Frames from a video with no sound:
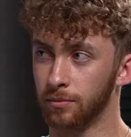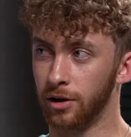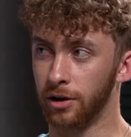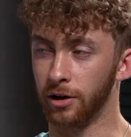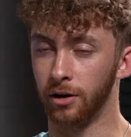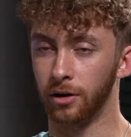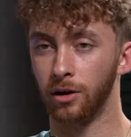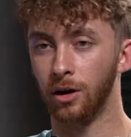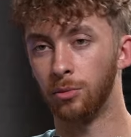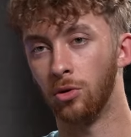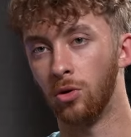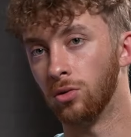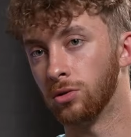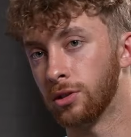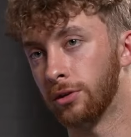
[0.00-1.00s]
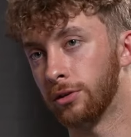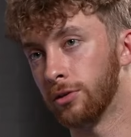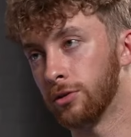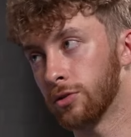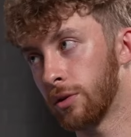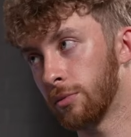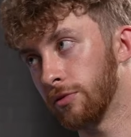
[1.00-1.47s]
Probably got a couple wholesale
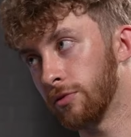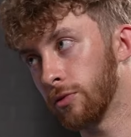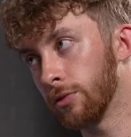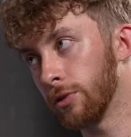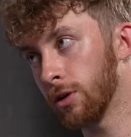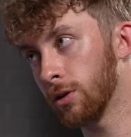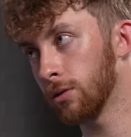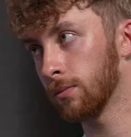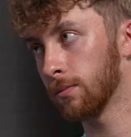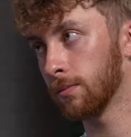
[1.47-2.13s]
deals right before that.